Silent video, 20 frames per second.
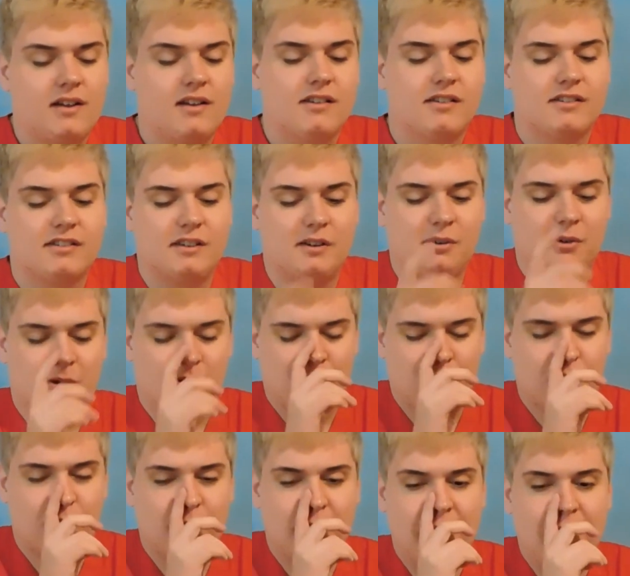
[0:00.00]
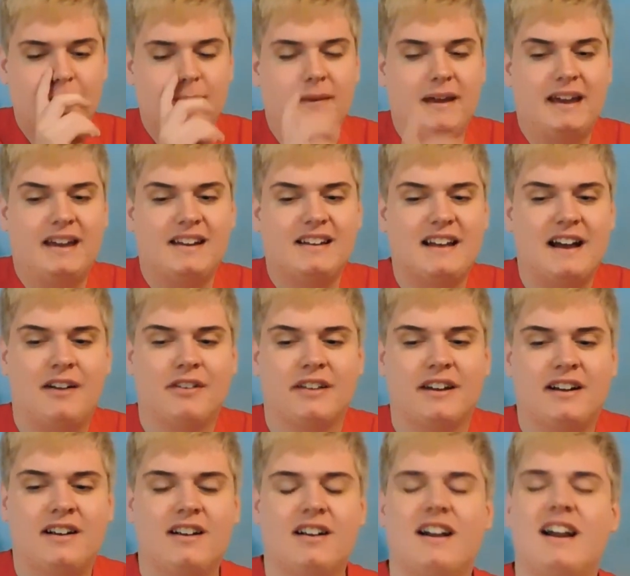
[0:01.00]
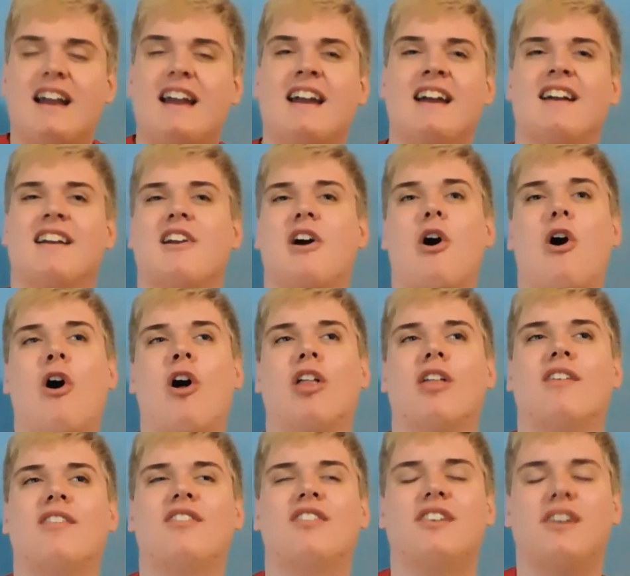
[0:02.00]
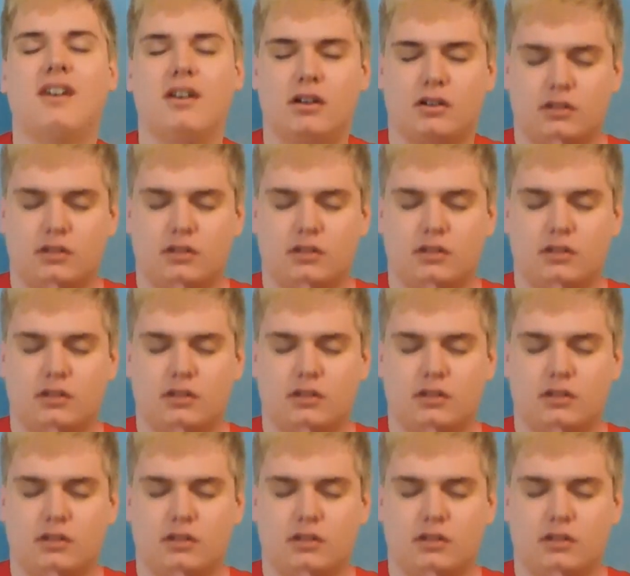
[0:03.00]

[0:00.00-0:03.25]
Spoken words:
So we make it down there, and all of the